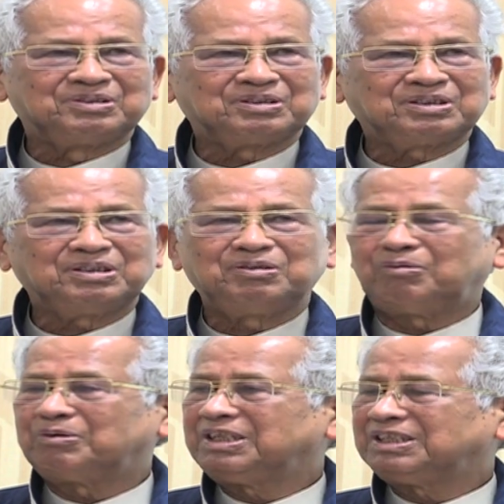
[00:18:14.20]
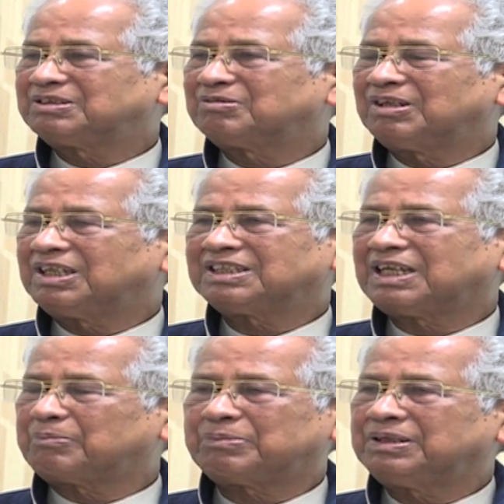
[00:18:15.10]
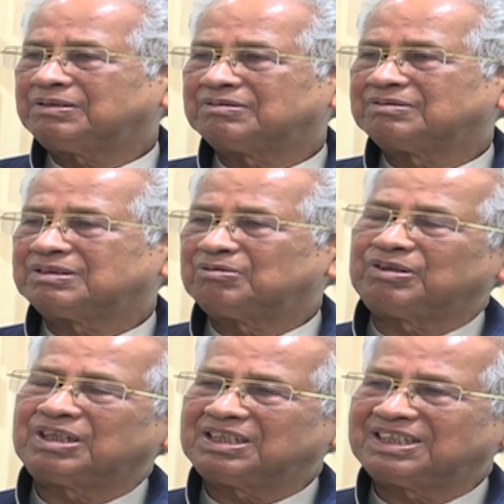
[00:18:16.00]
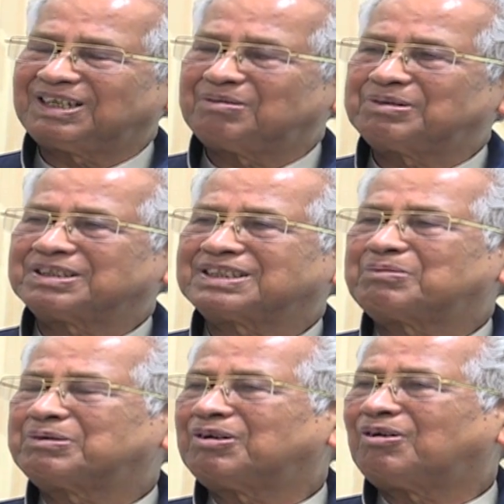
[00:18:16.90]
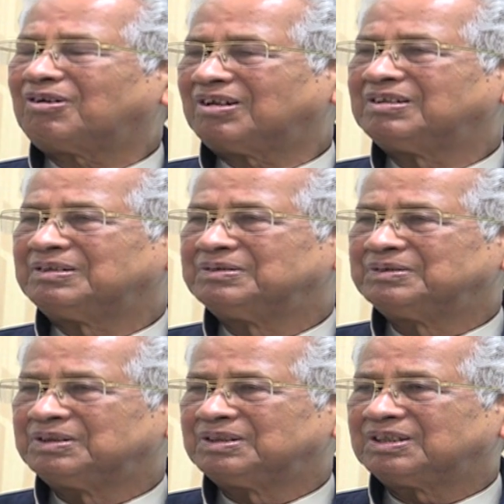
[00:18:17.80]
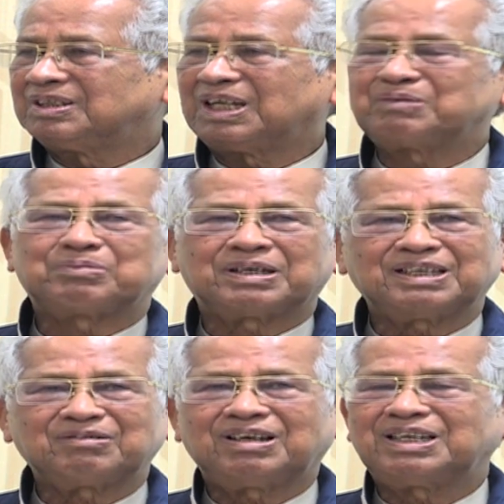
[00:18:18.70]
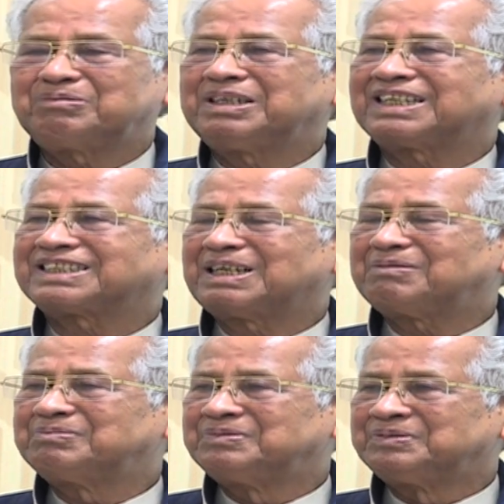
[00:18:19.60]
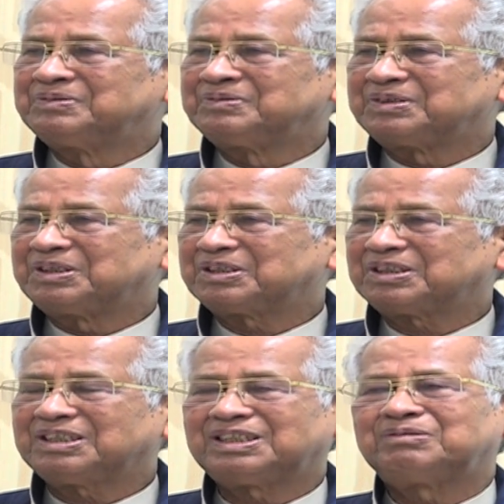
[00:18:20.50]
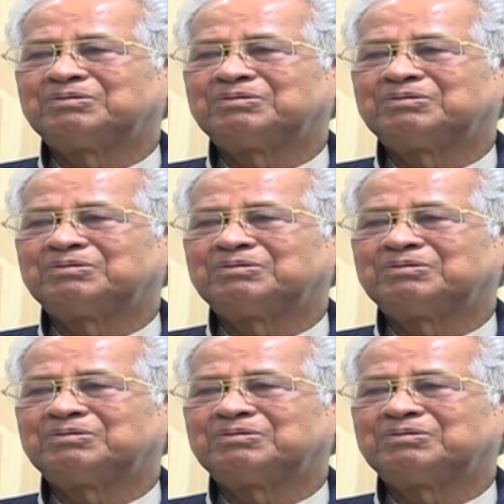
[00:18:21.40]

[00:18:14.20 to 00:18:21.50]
You see, nobody is today is happy, whether it's a government servant or, and particularly in Assam, you see,